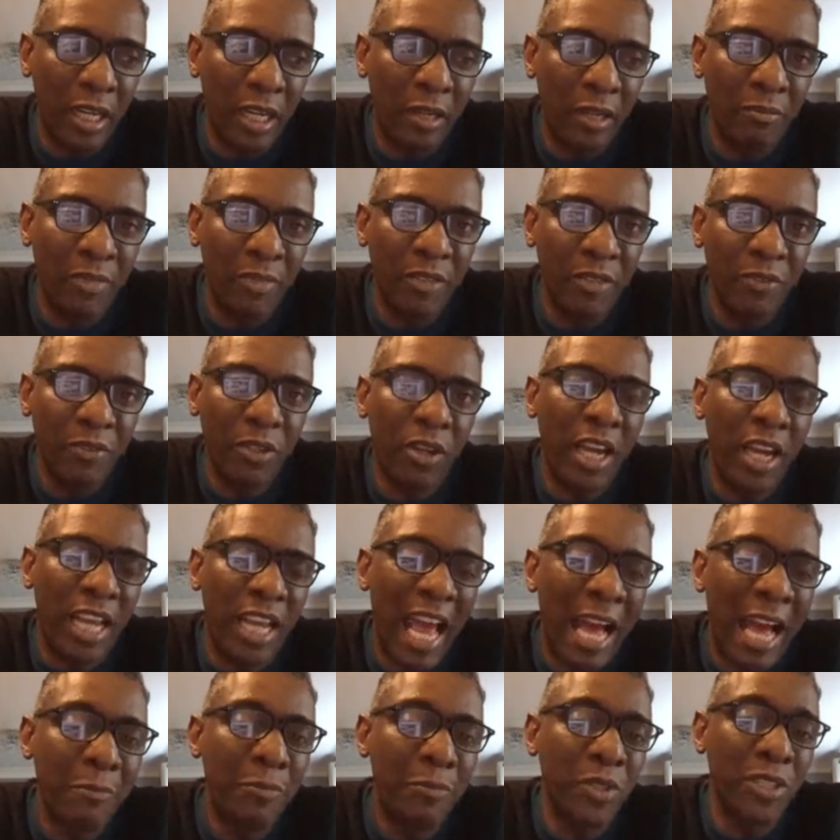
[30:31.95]
if you
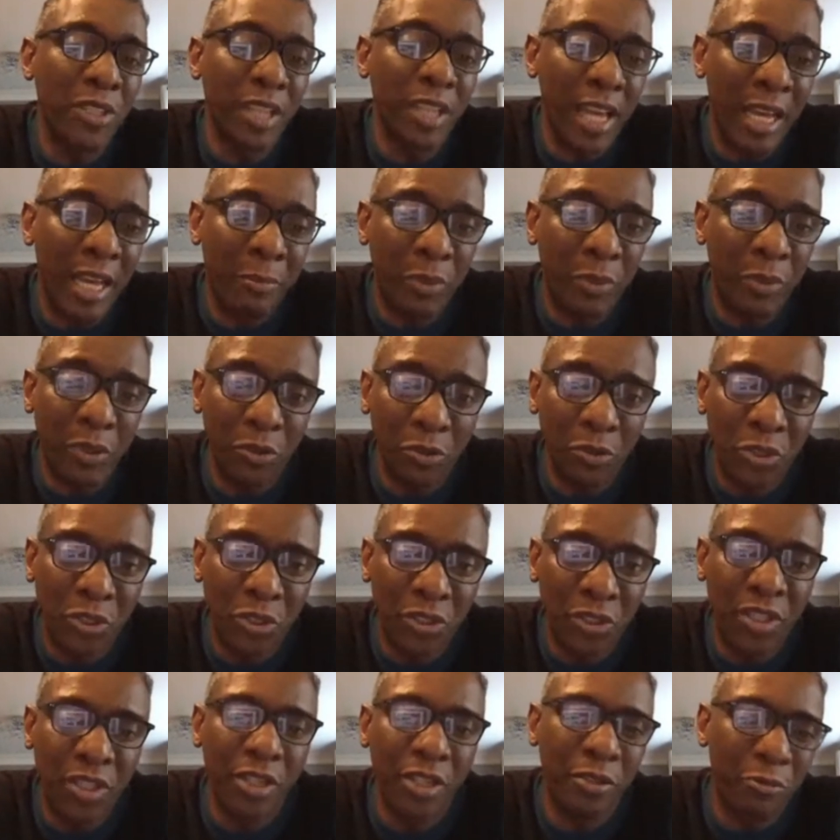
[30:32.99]
like, ambient air
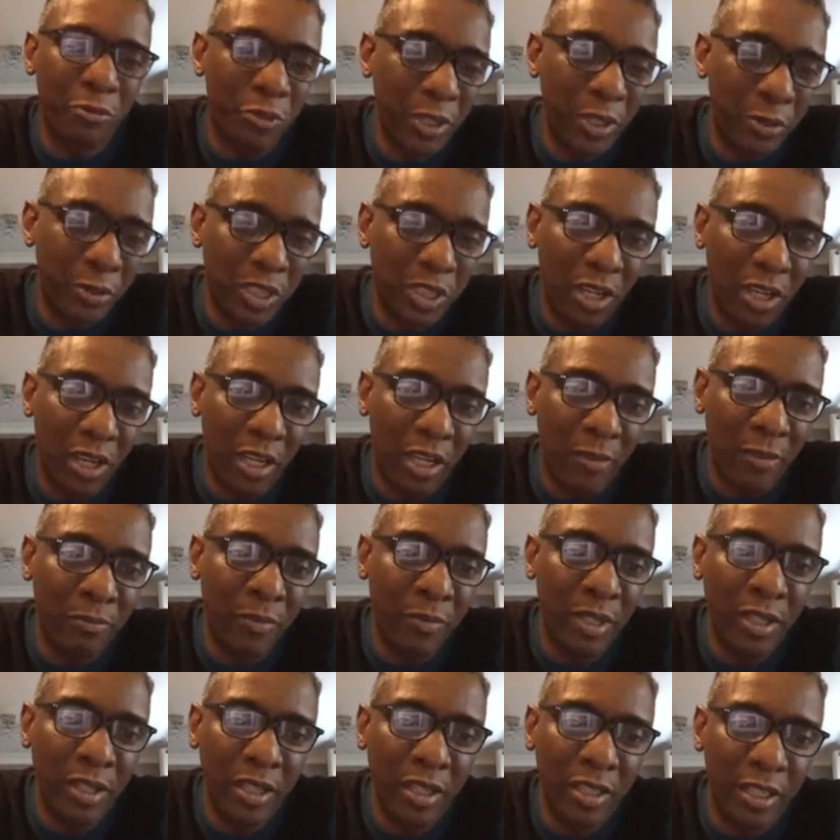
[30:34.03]
pollution at real time,
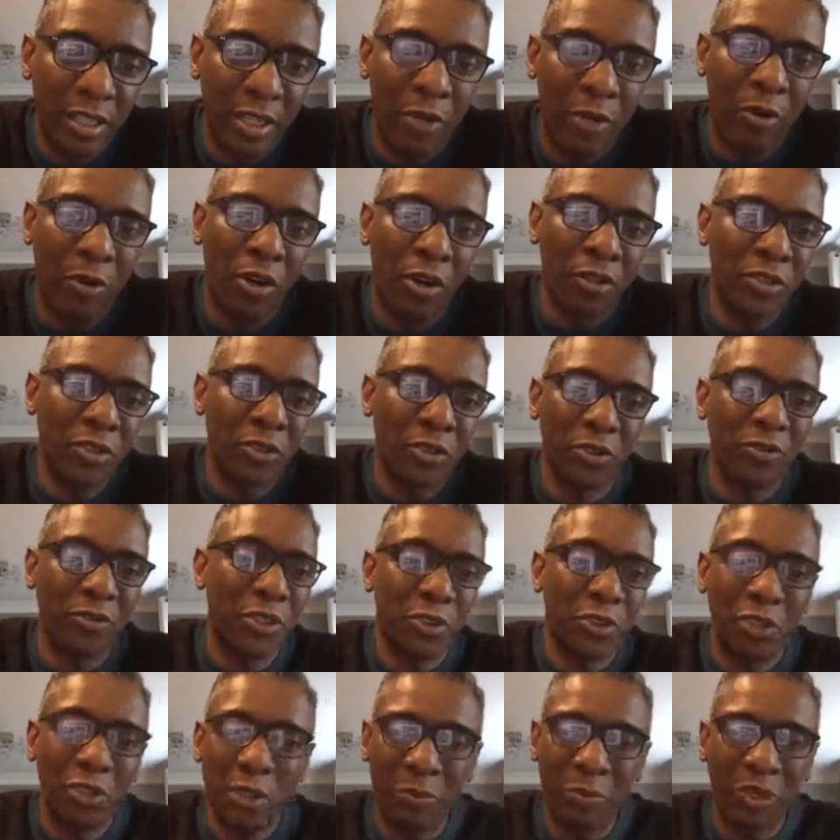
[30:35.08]
you know, on a sort of
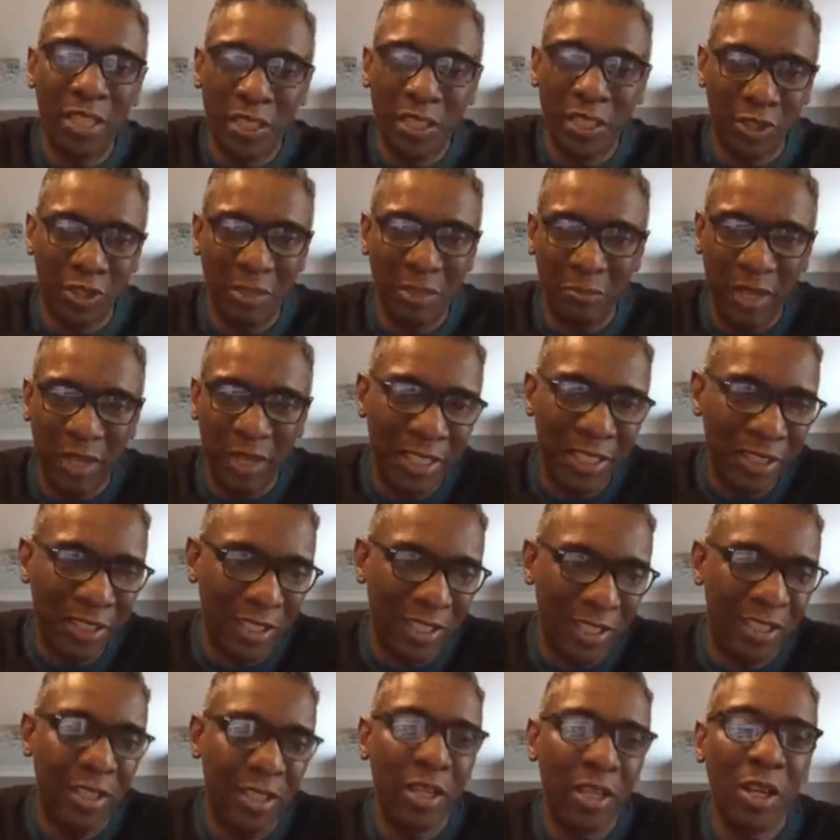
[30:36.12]
street by street
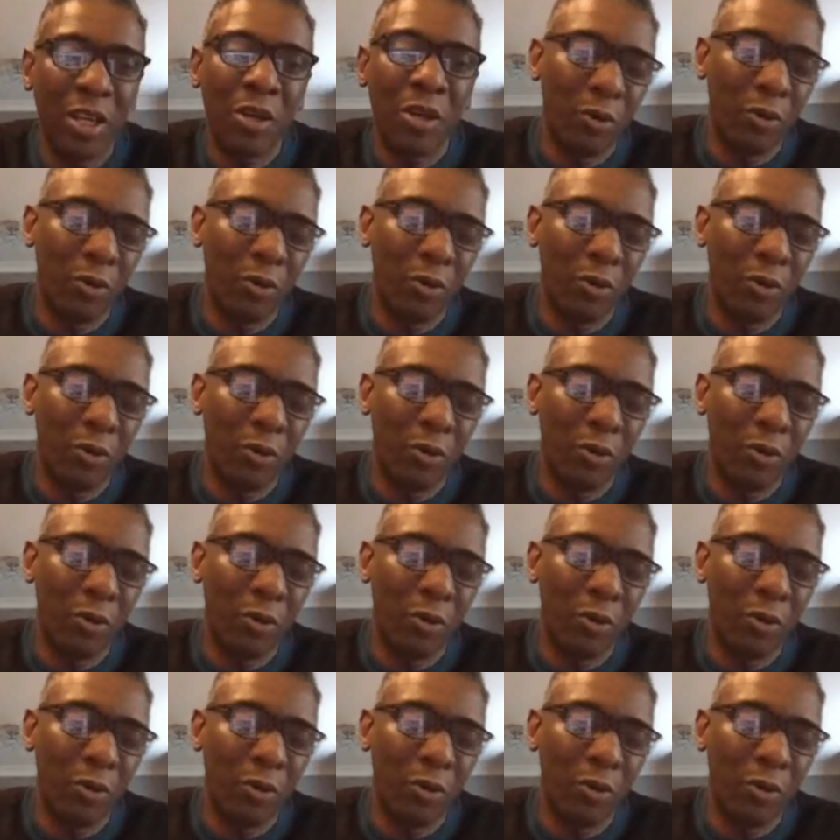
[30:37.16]
basis.